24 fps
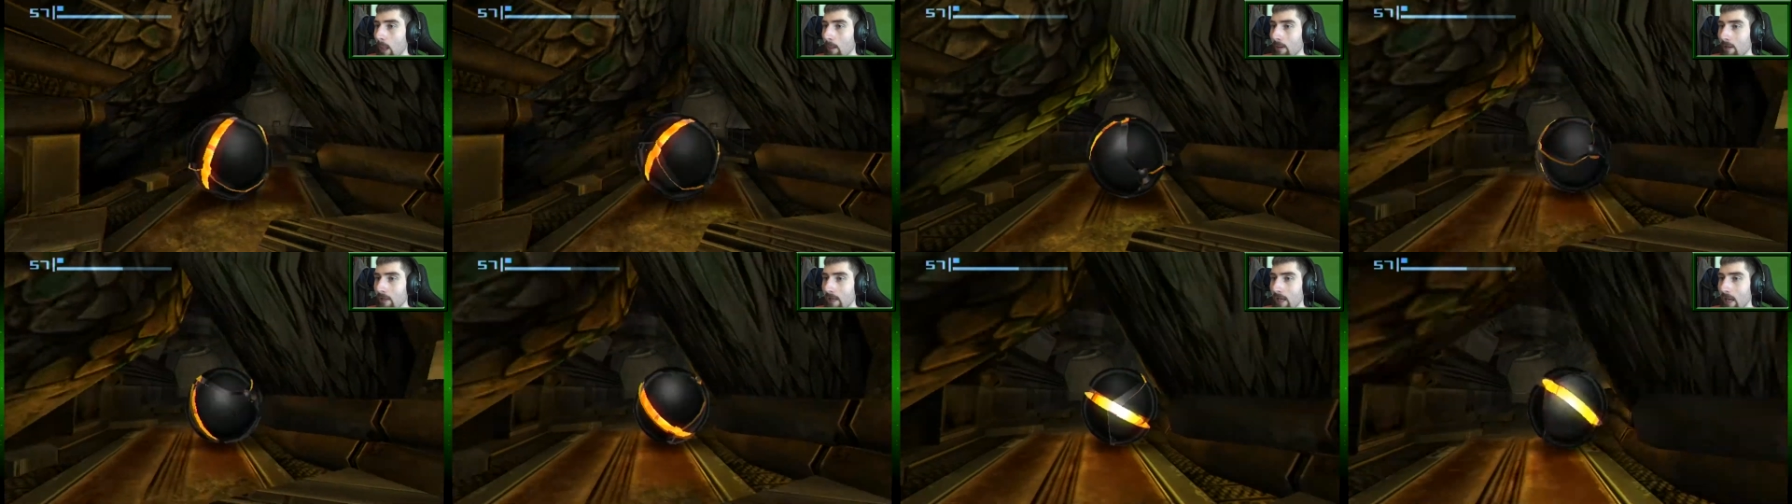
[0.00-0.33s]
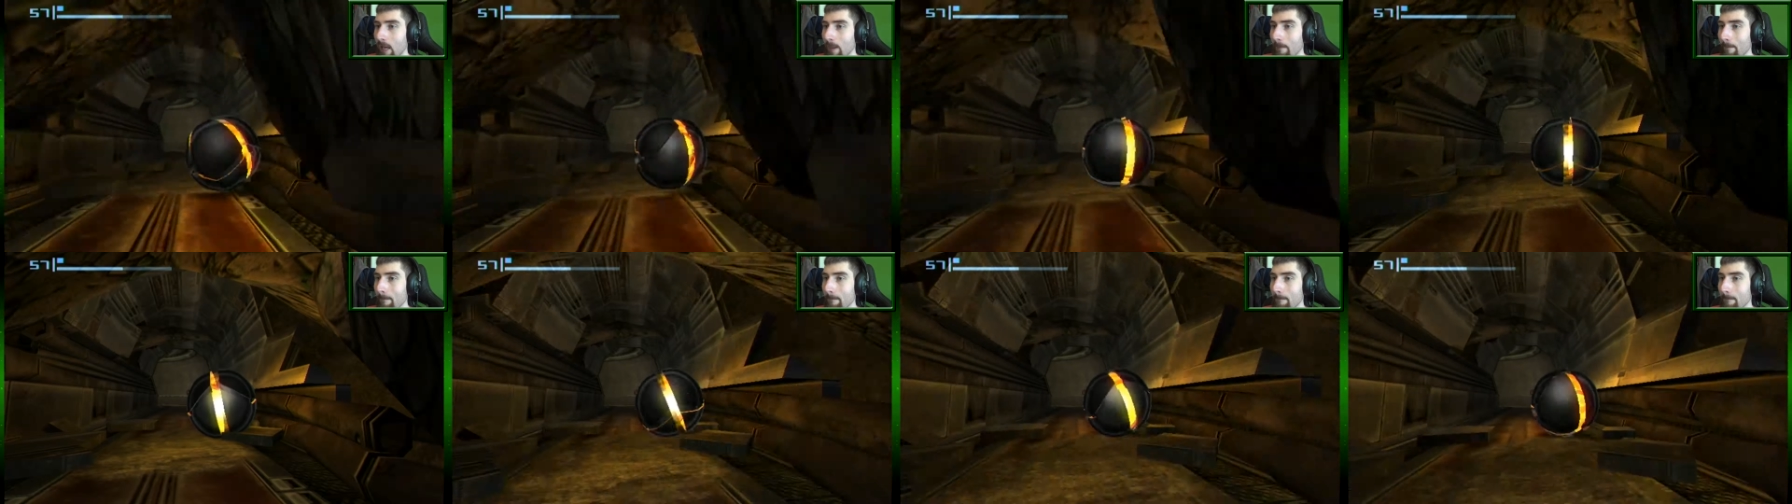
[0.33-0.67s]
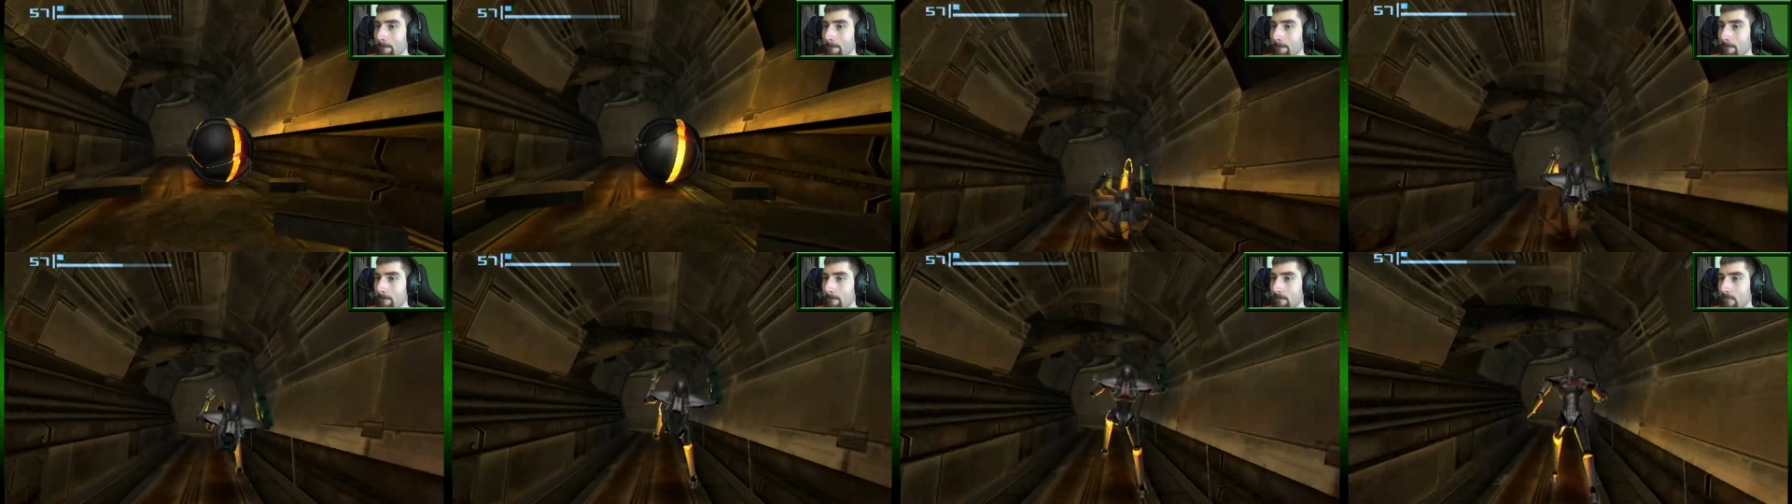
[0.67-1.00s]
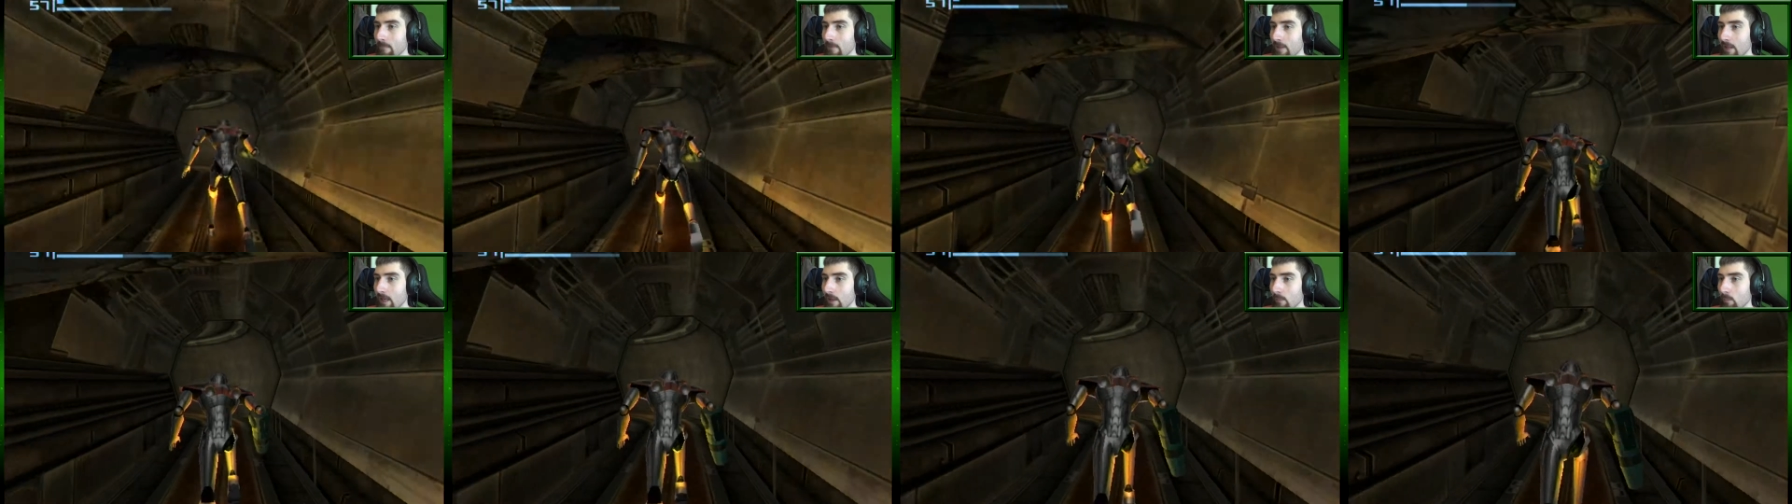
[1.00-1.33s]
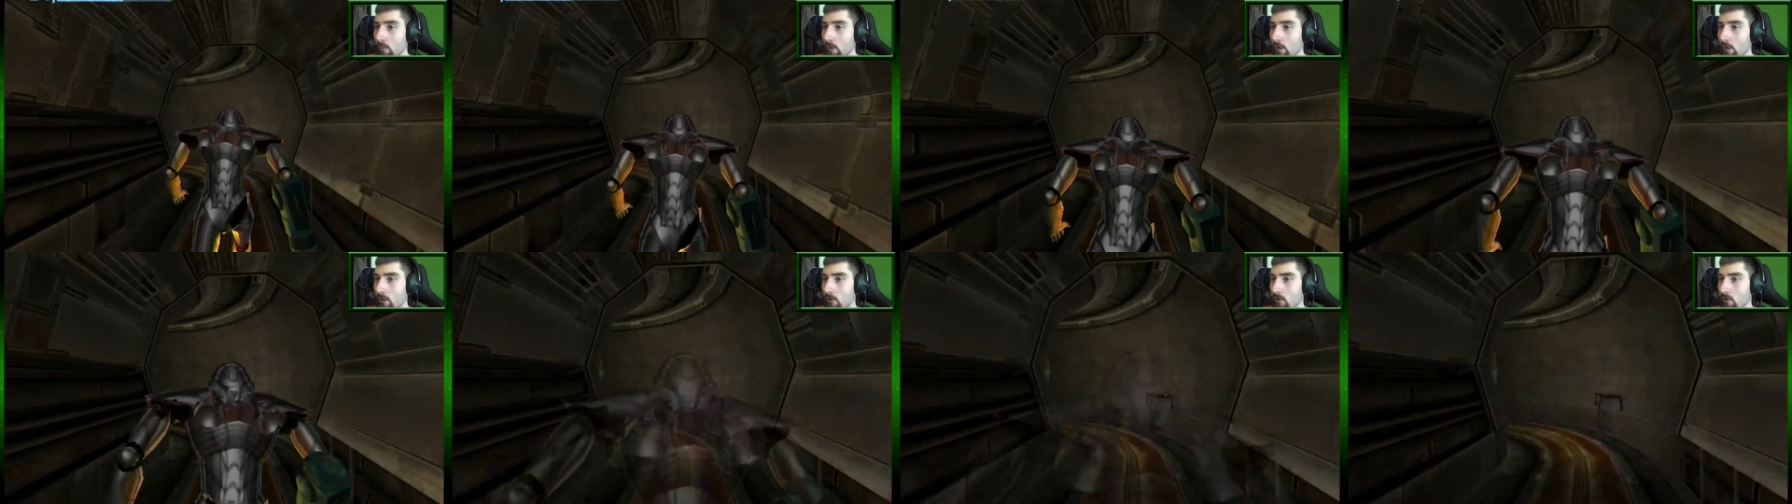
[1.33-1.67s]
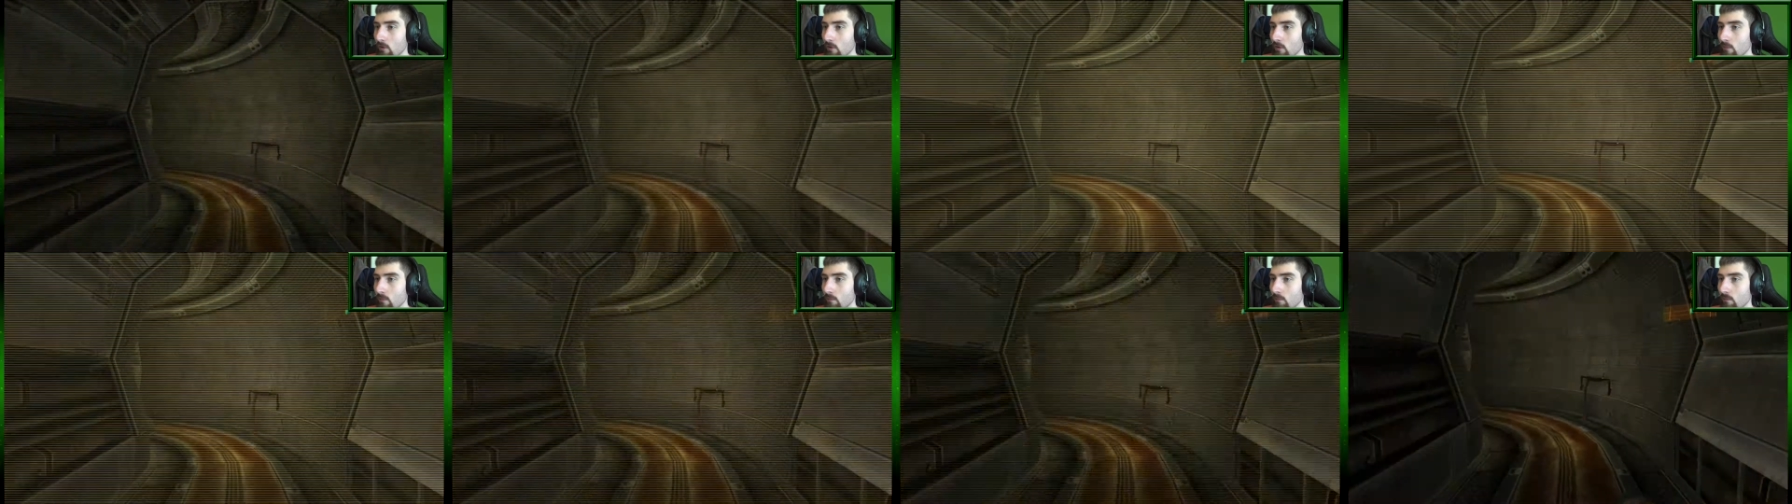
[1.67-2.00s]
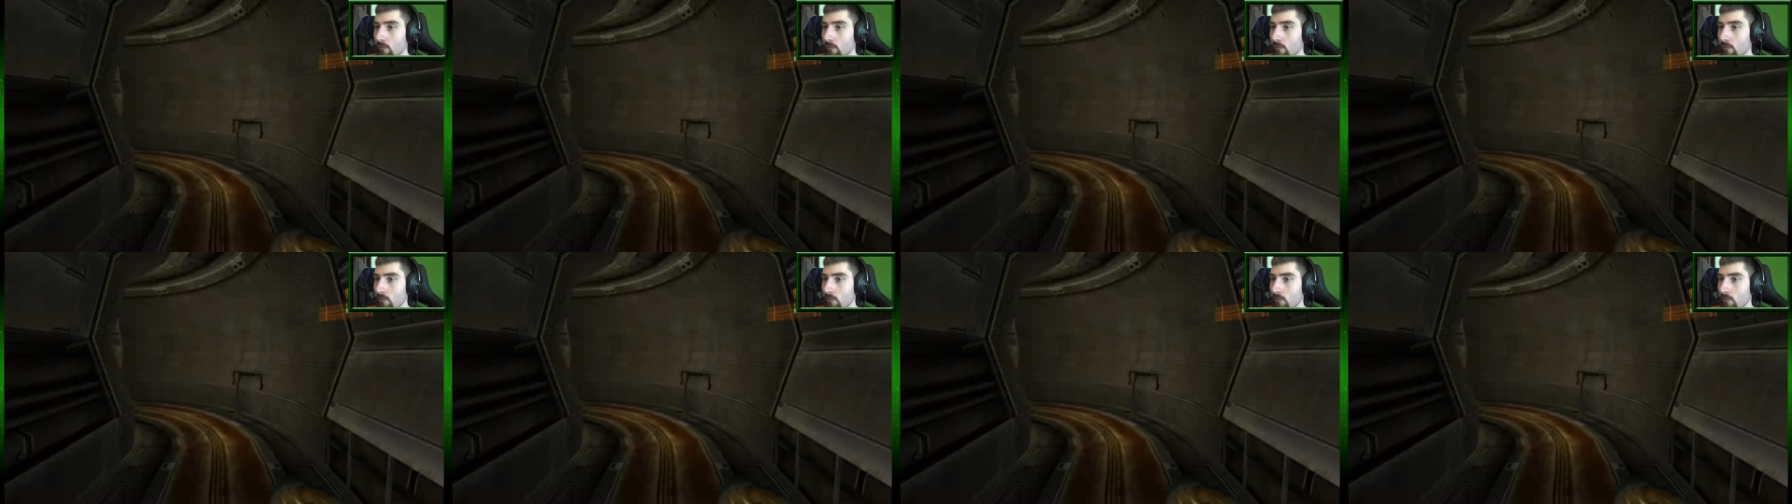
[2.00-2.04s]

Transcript: Yeah, that works.